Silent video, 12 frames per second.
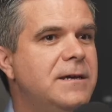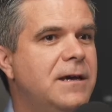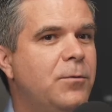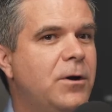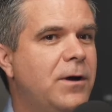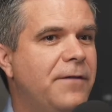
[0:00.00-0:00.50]

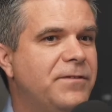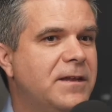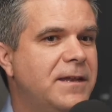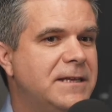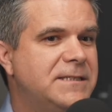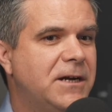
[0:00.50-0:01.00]
We don't have to
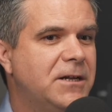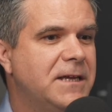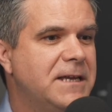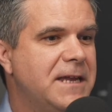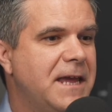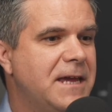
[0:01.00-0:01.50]

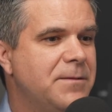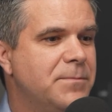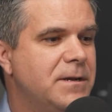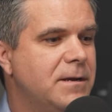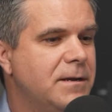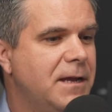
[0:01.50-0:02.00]
necessarily
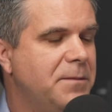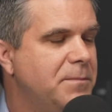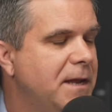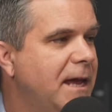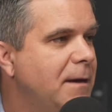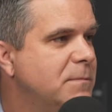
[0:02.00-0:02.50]
name
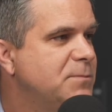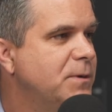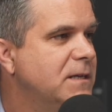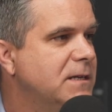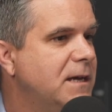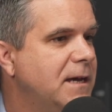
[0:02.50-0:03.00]
names,
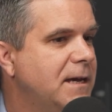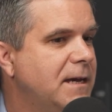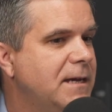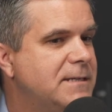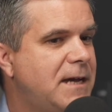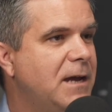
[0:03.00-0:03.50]
but
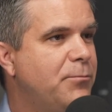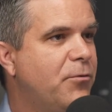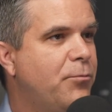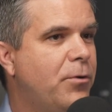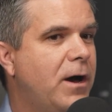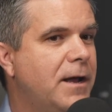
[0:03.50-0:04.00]
a type
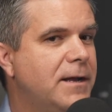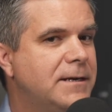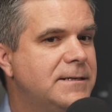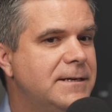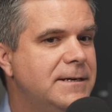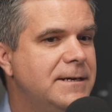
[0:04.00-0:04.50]
of
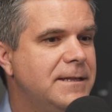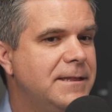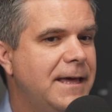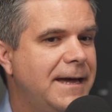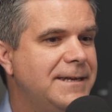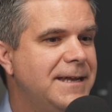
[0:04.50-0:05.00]
product
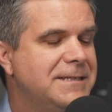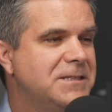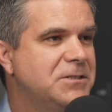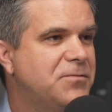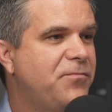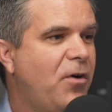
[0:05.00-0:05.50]
that
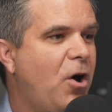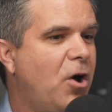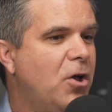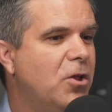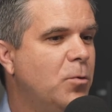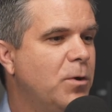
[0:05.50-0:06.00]
doesn't
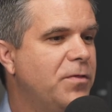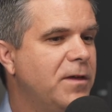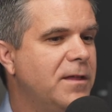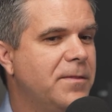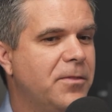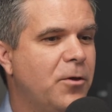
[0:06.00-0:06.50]
fall
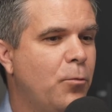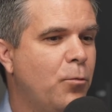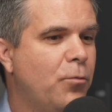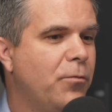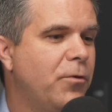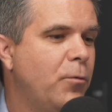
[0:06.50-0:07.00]
within the
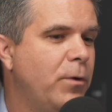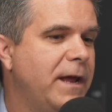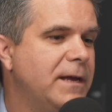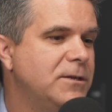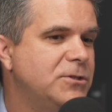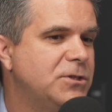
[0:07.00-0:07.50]

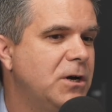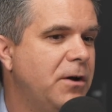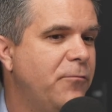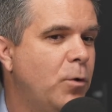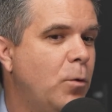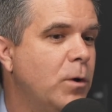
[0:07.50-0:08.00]
range
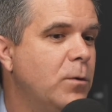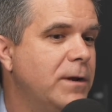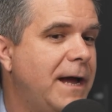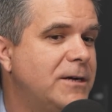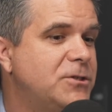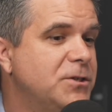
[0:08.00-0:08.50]
of what we would
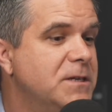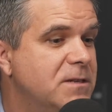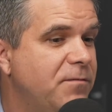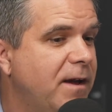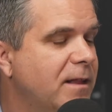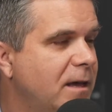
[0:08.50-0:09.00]
actually
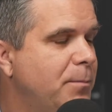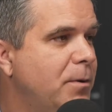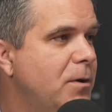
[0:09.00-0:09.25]
develop